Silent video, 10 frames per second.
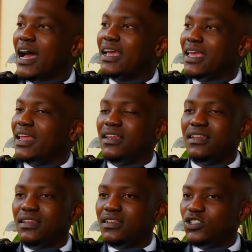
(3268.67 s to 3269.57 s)
again
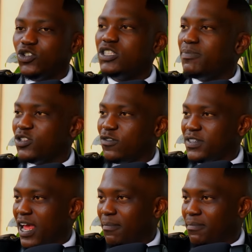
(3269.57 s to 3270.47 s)
short space of
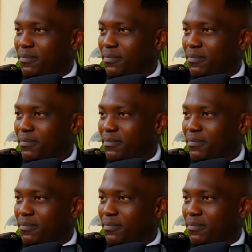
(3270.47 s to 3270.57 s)
time